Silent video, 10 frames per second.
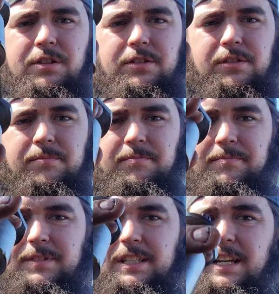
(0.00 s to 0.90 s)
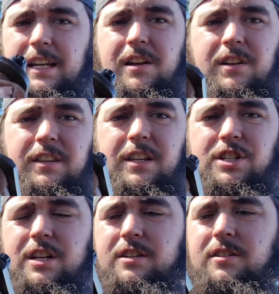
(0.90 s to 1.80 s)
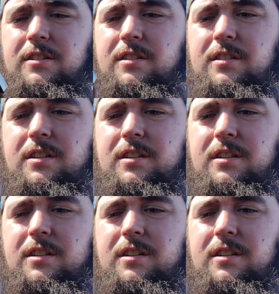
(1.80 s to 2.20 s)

just stick it down in the injector,